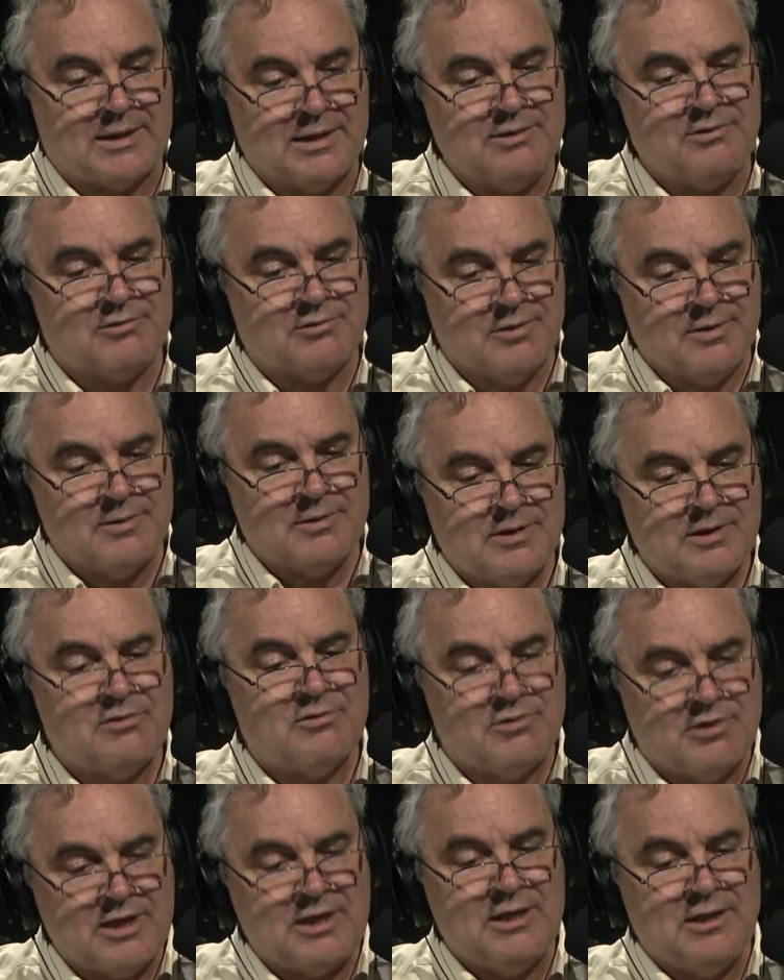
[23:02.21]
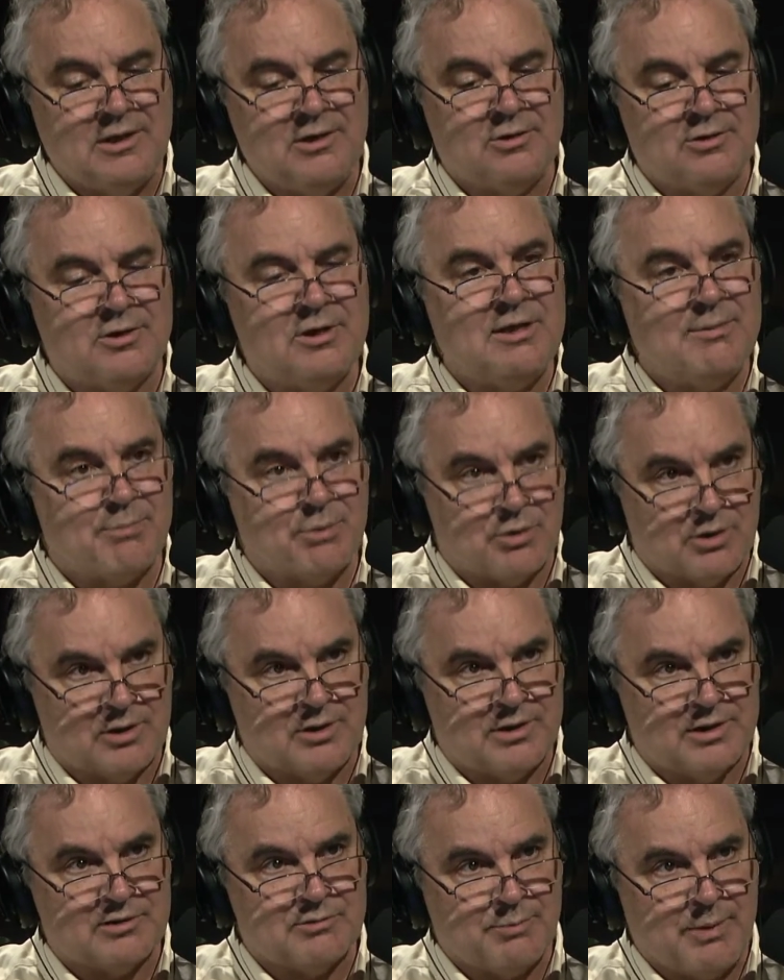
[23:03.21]
Let's let's dig a little deeper into
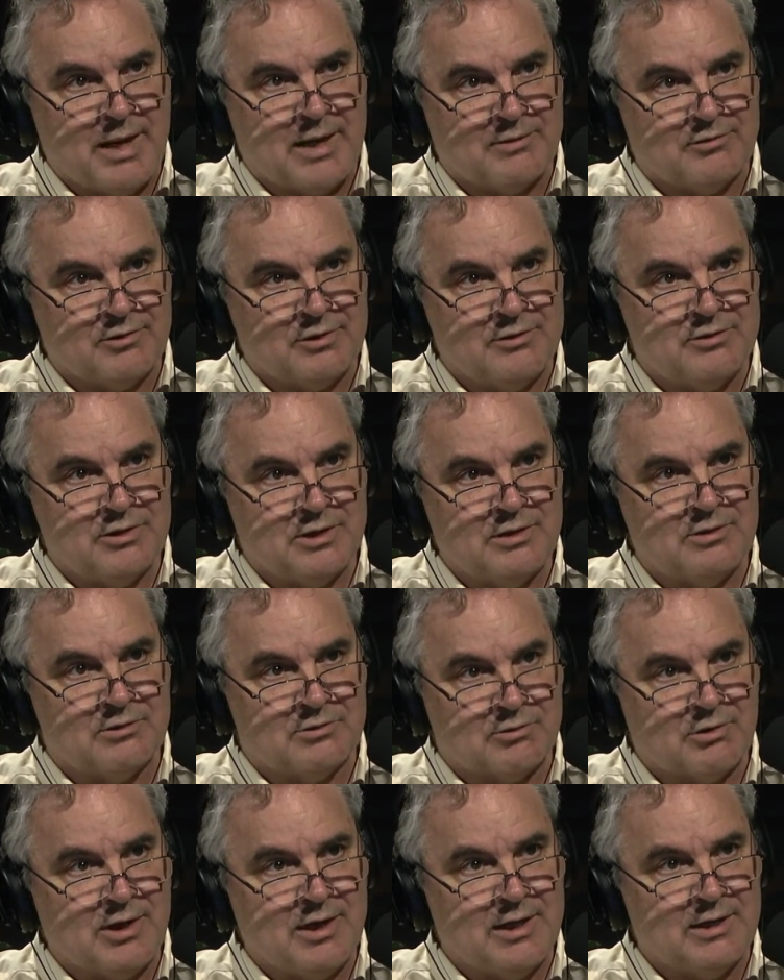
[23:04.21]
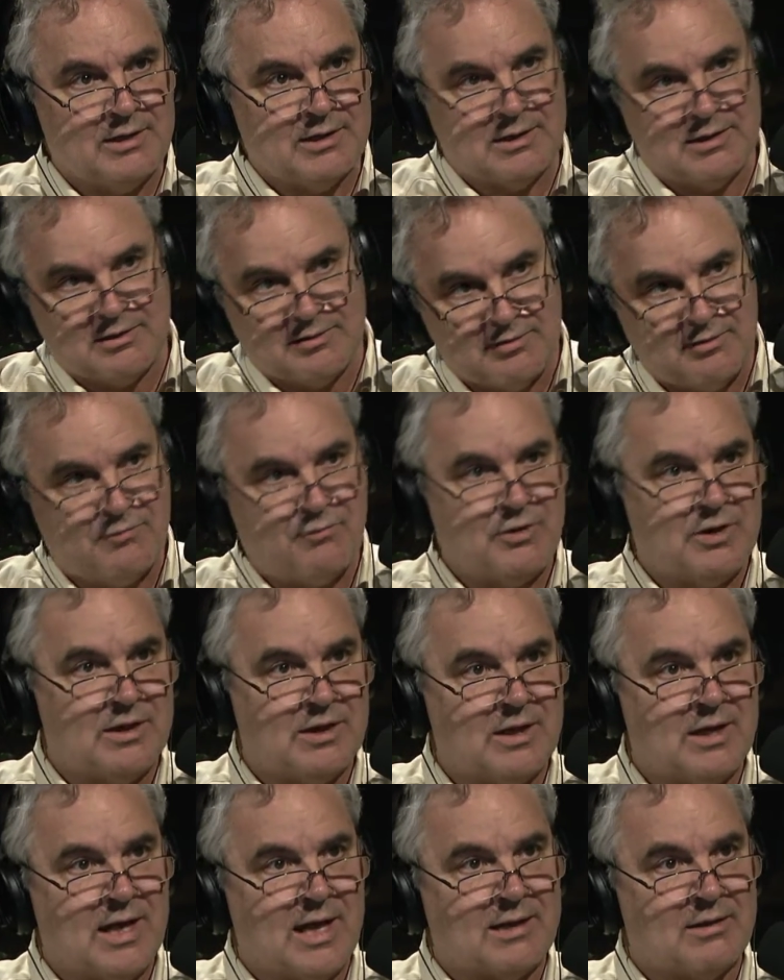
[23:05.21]
this passage and try and see if we
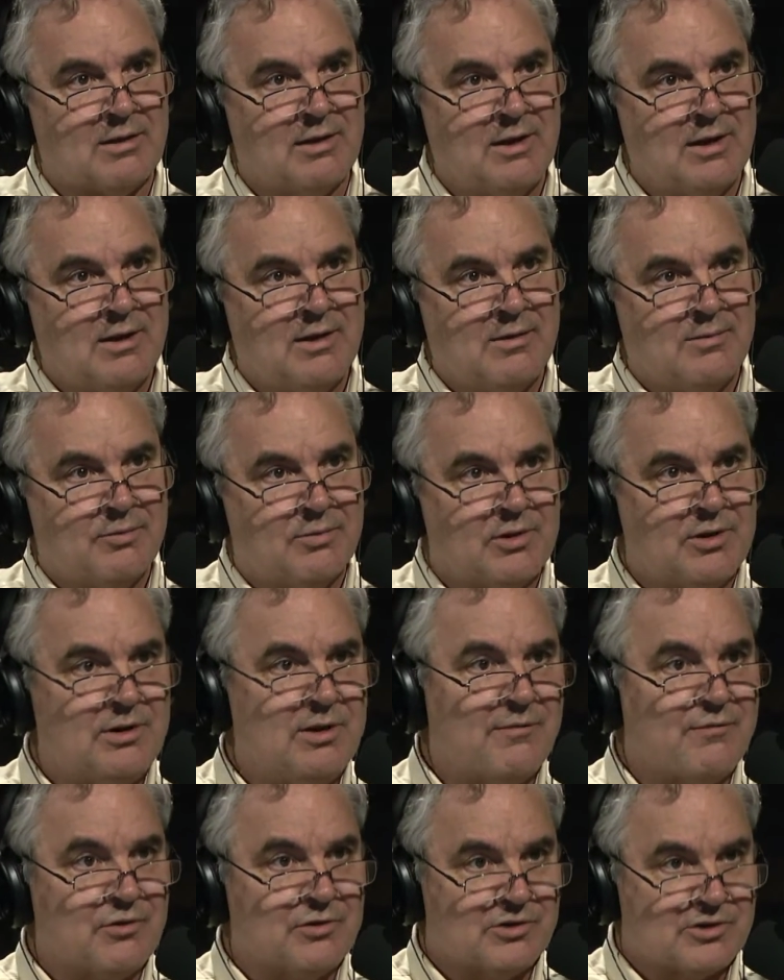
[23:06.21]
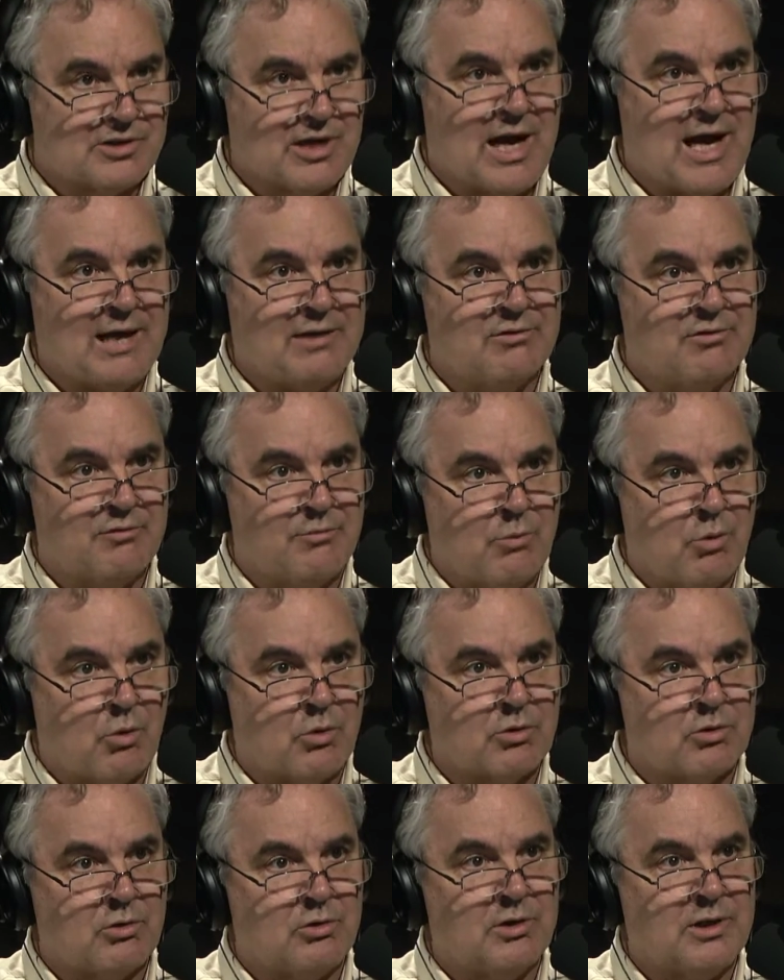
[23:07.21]
can get the different sides of
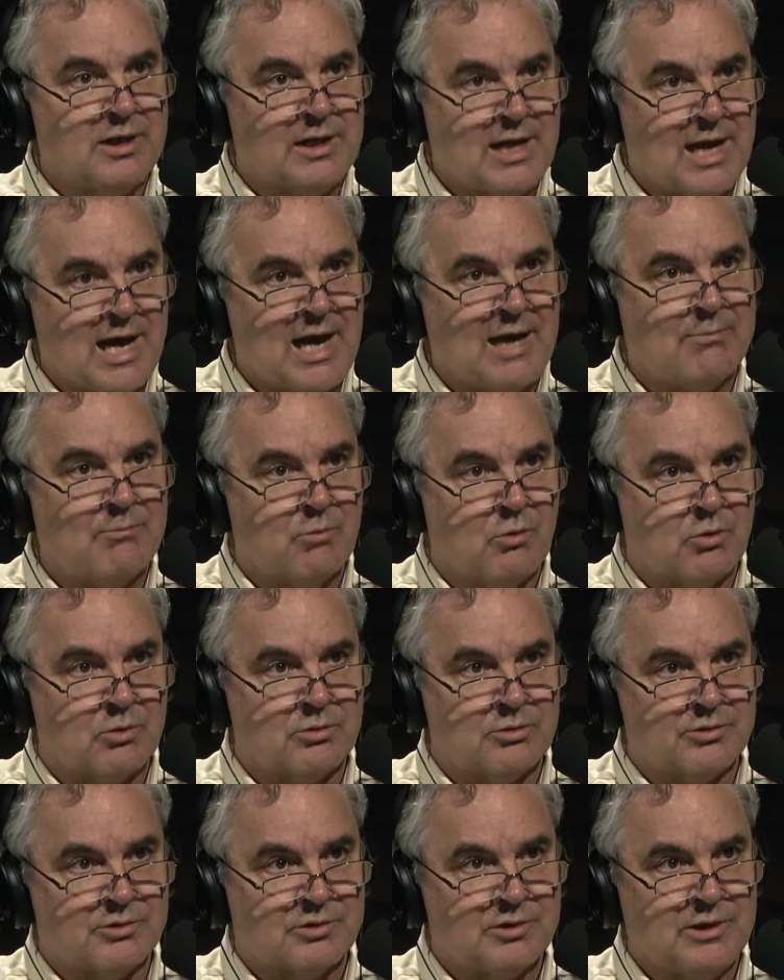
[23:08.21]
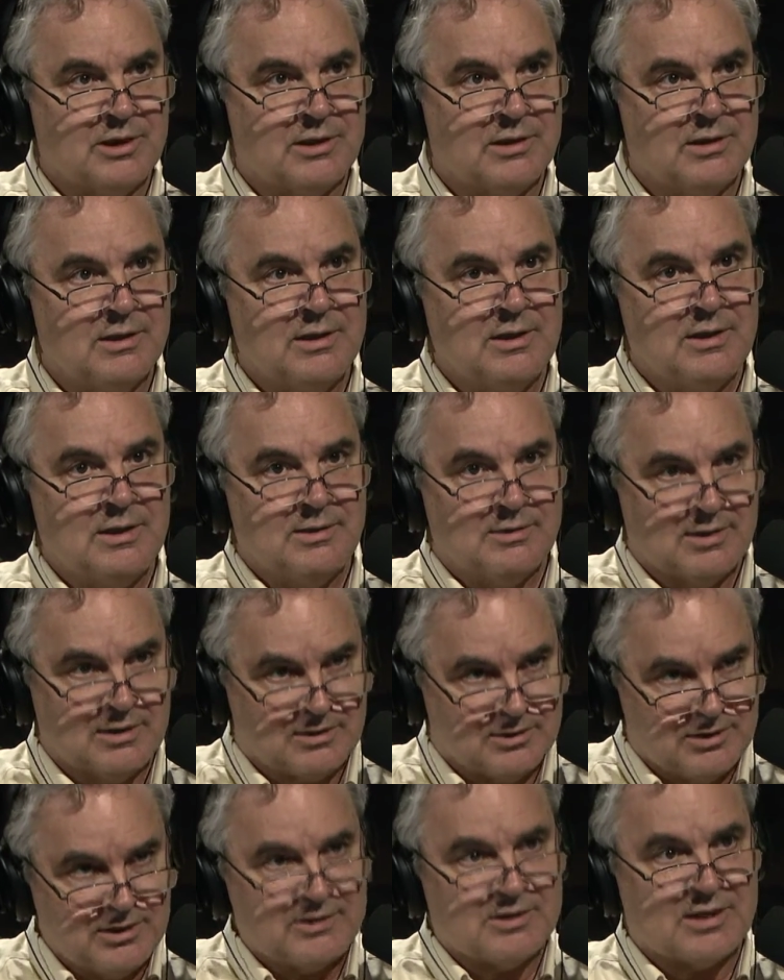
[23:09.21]
mortal and non-mortal sin
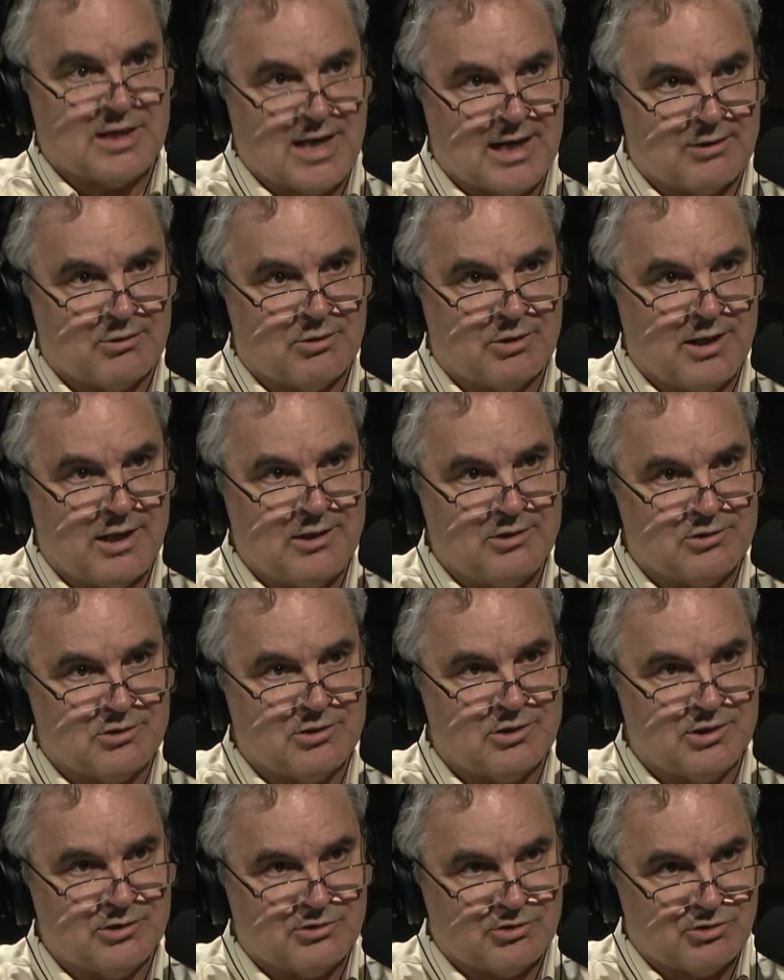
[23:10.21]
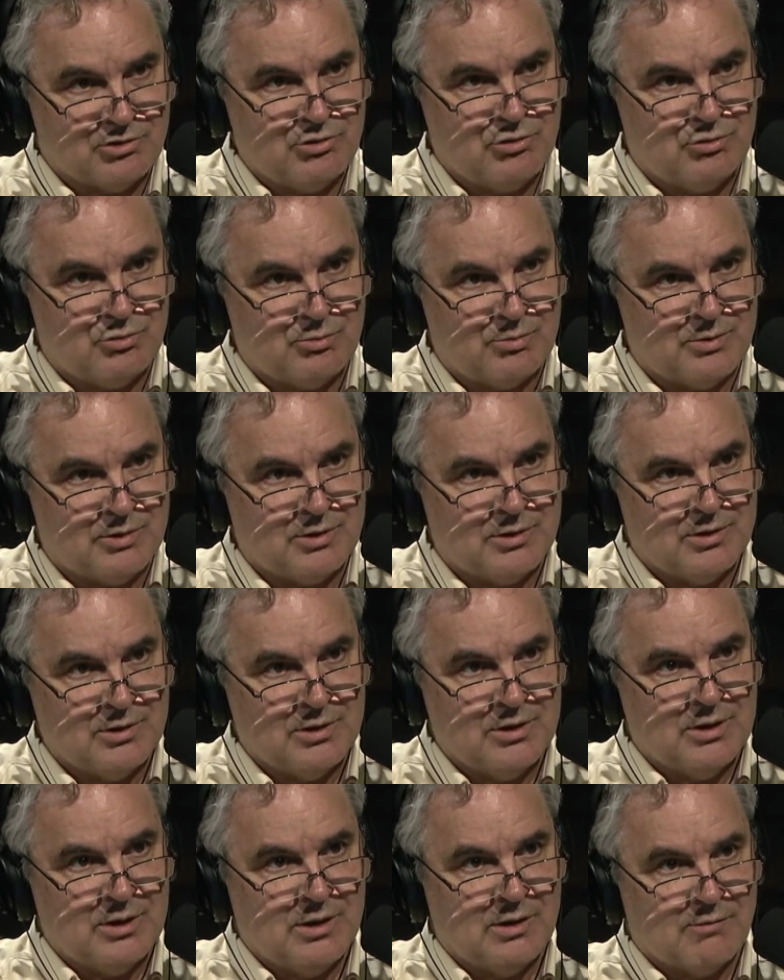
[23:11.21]
that this congregation assumed
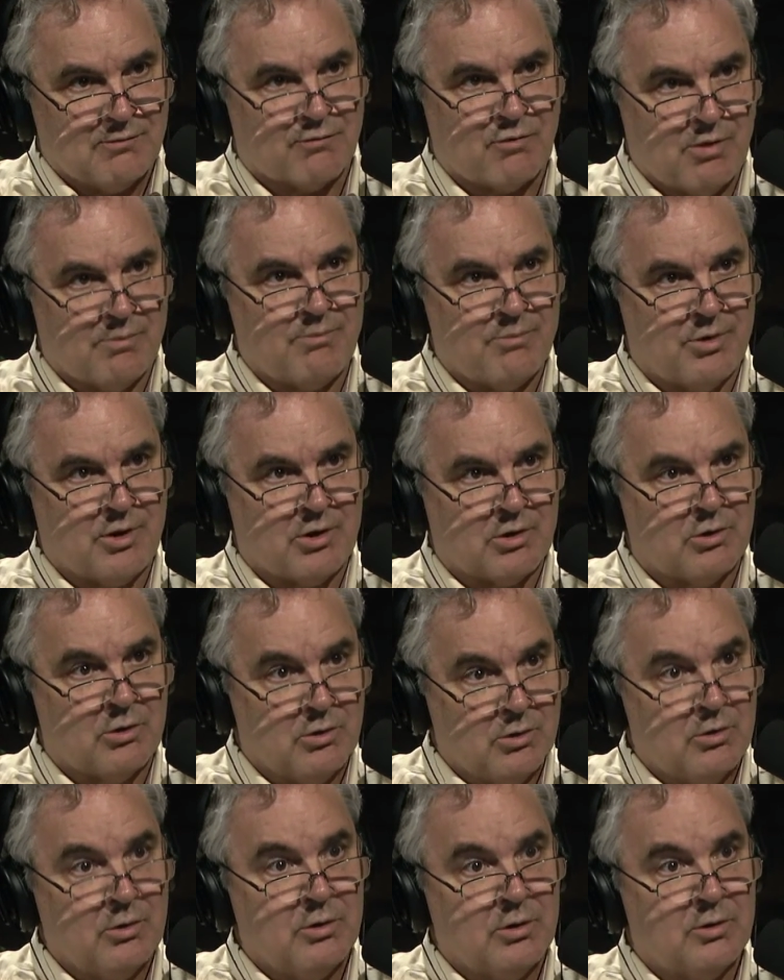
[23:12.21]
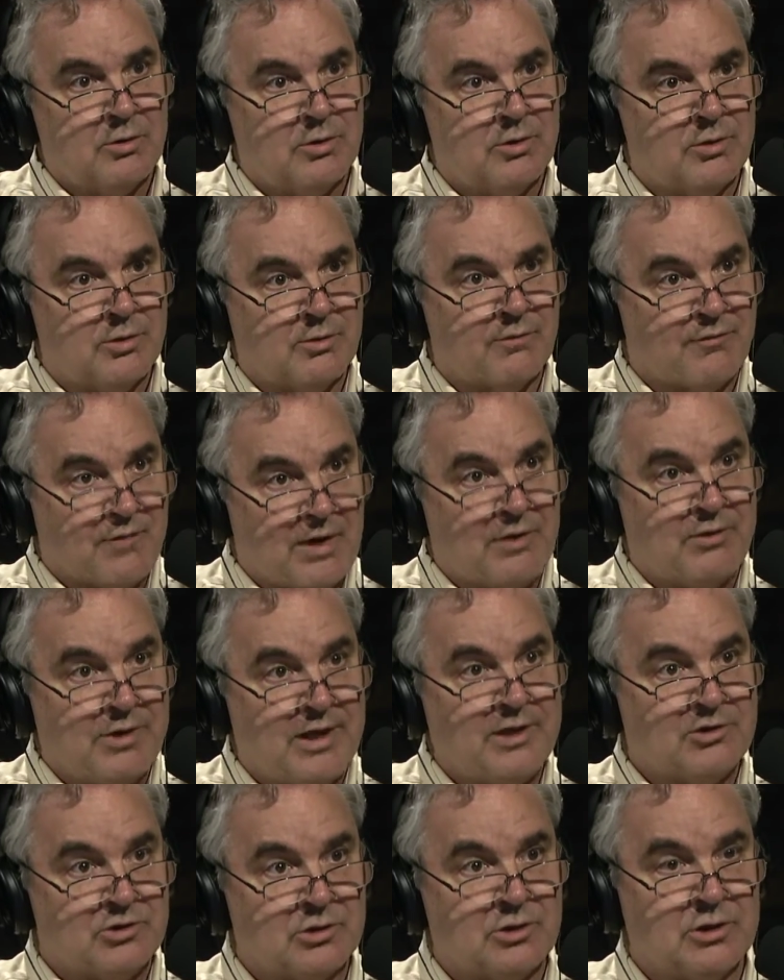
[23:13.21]
from their their
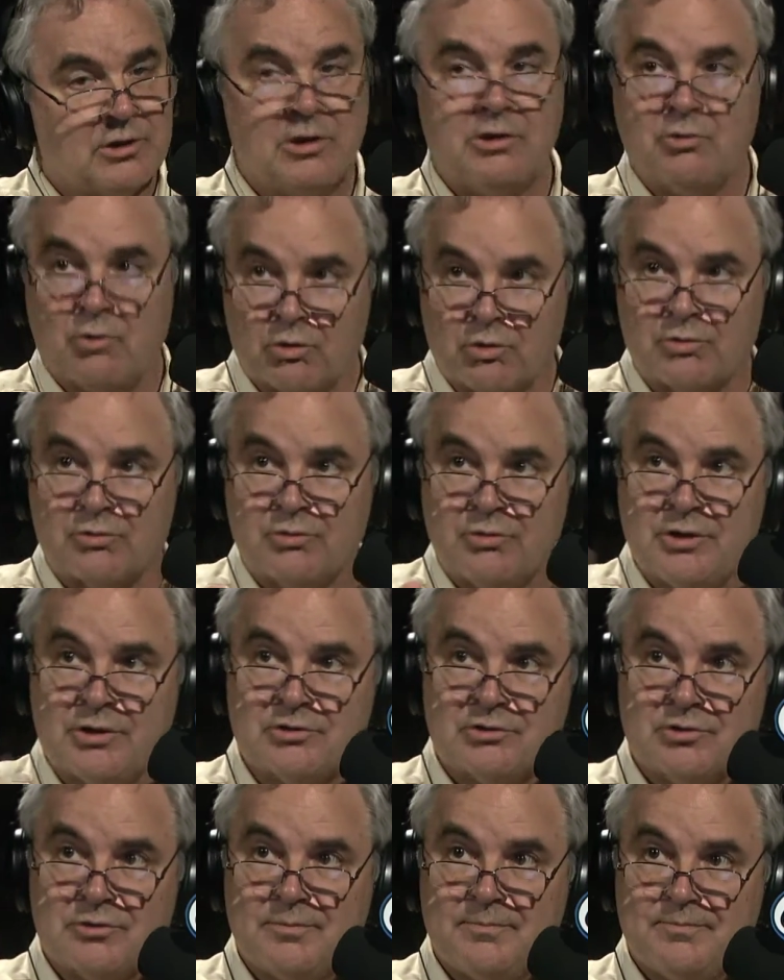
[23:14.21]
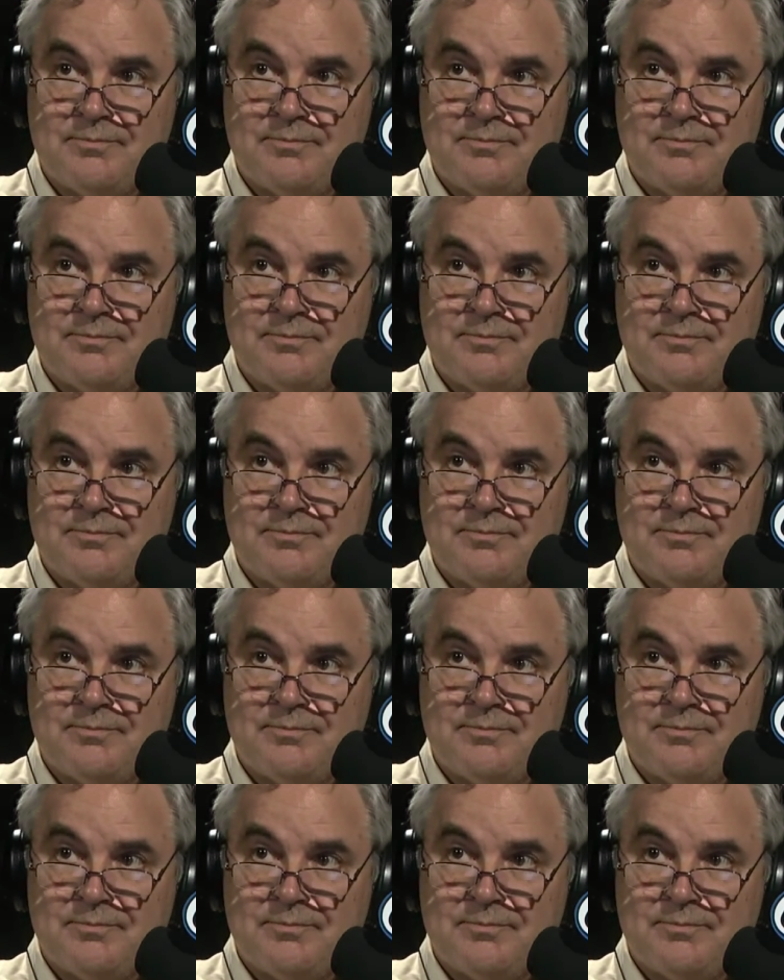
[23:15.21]
foundation in oral tradition.